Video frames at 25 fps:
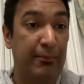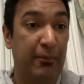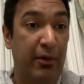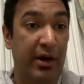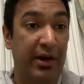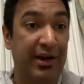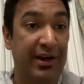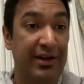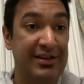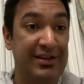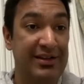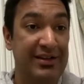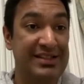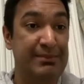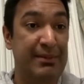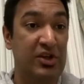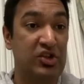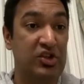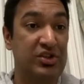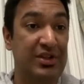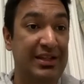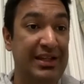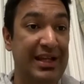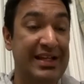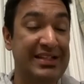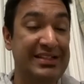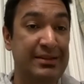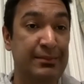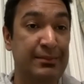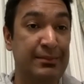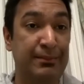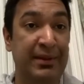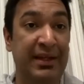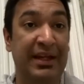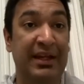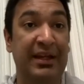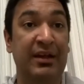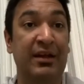especially the
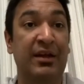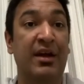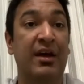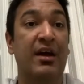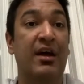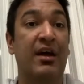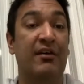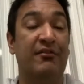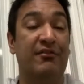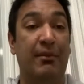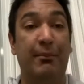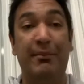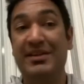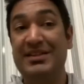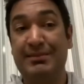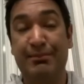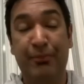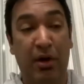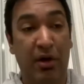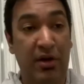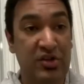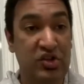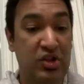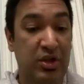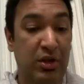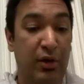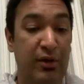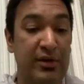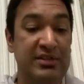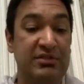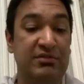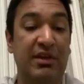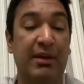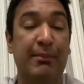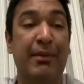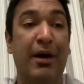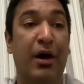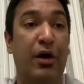S&P. From its March lows,
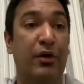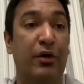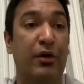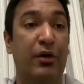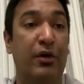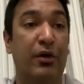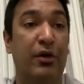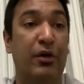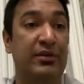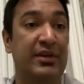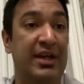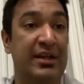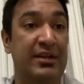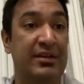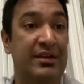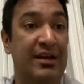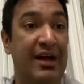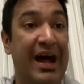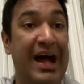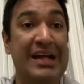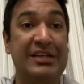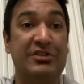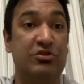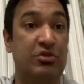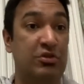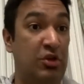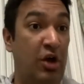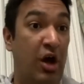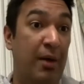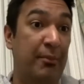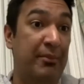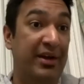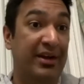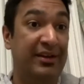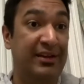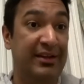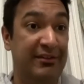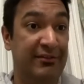rebounded
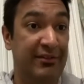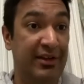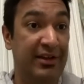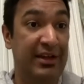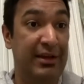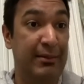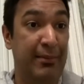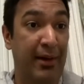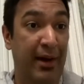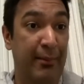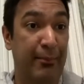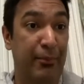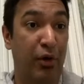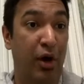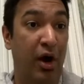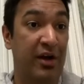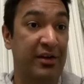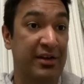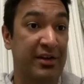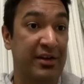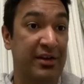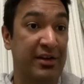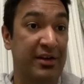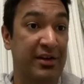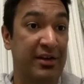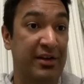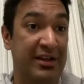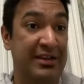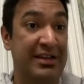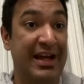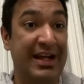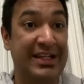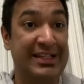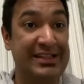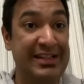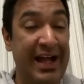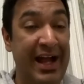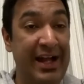astronomically, really, by broad index
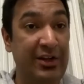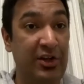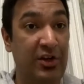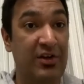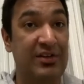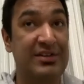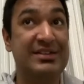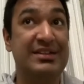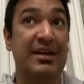standards.